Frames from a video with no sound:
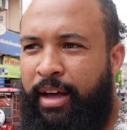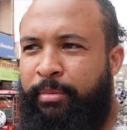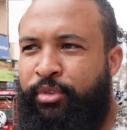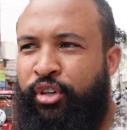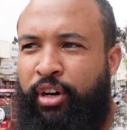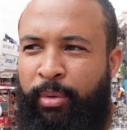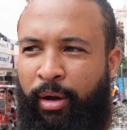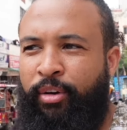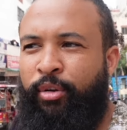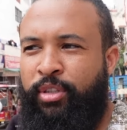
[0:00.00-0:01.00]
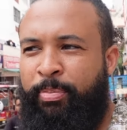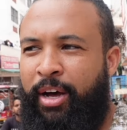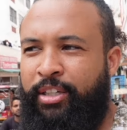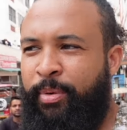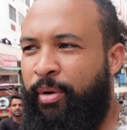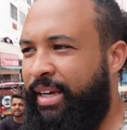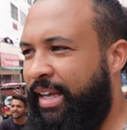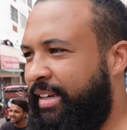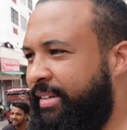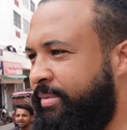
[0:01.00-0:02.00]
I'm sure he won't lose a passport
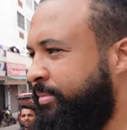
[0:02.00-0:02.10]
again.